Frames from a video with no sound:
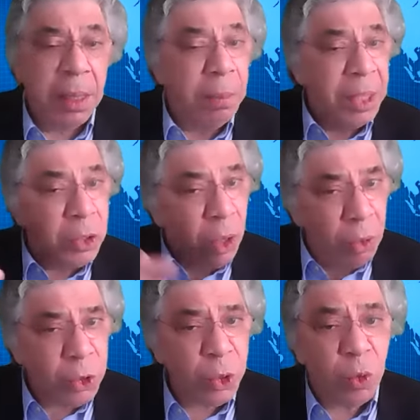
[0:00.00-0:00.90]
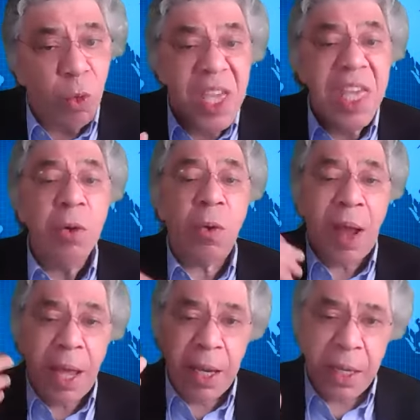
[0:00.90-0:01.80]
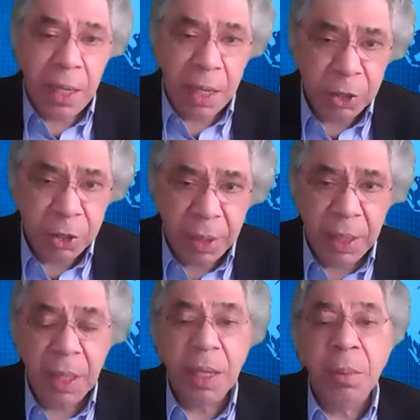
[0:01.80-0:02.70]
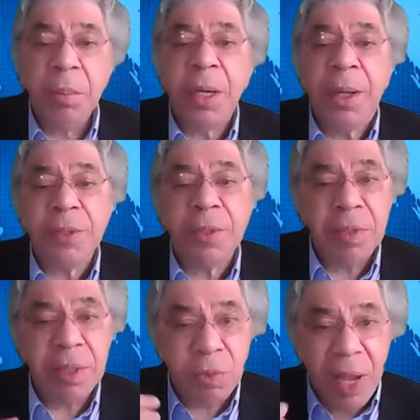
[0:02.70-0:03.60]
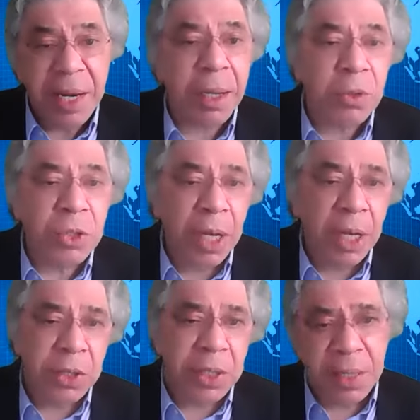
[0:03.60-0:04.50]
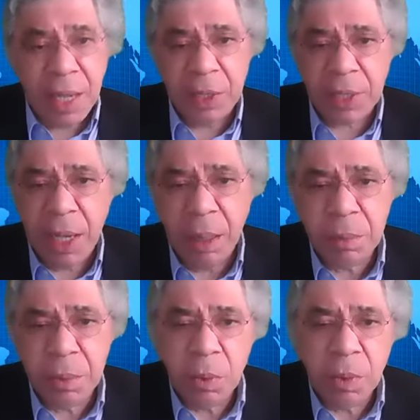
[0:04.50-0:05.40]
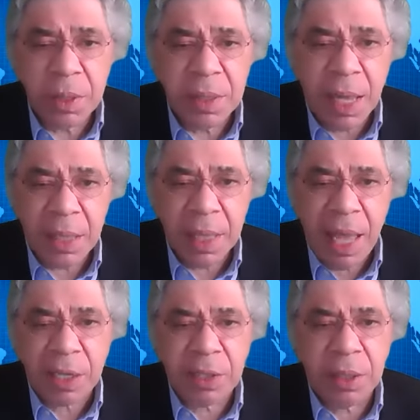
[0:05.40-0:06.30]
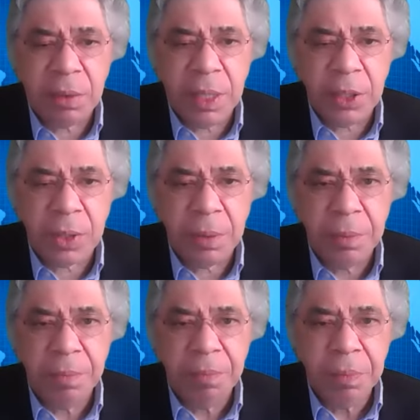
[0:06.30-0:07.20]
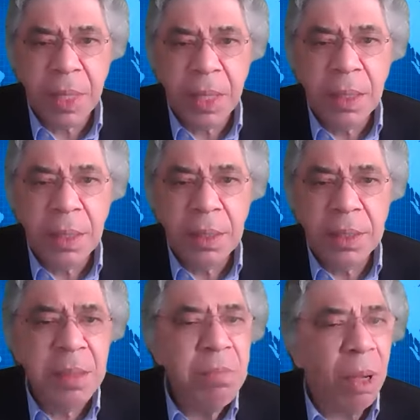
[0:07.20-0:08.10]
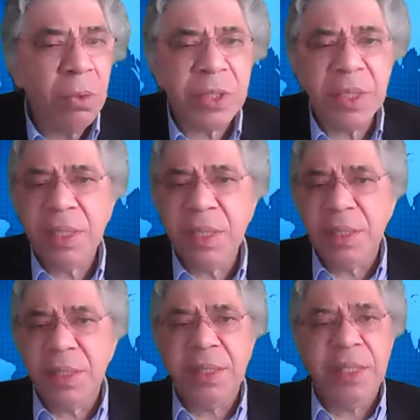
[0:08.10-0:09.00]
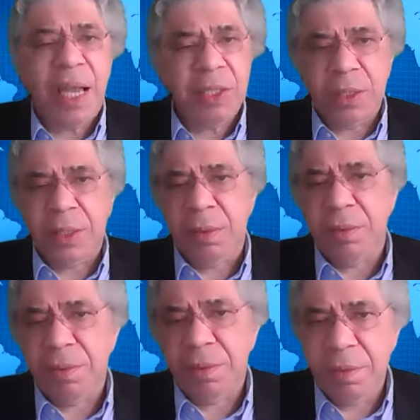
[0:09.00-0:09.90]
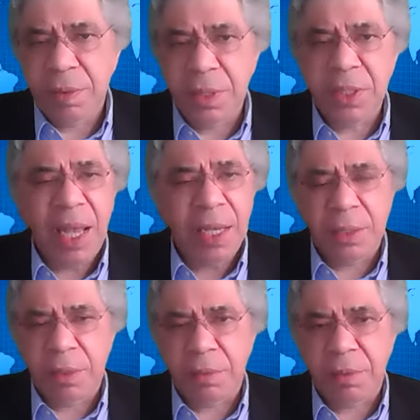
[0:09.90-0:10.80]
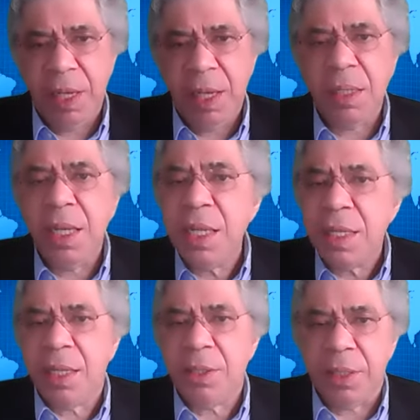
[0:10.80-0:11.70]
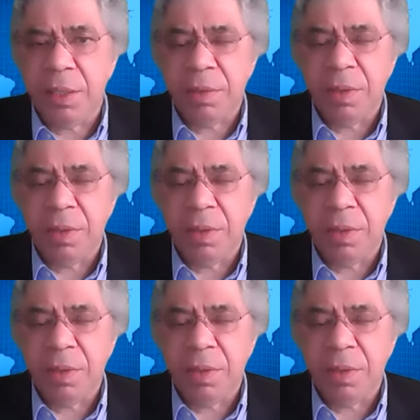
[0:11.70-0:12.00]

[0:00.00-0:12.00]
But it's also rewriting history because of the radical change that has come with that acceleration. The most decisive and intensive,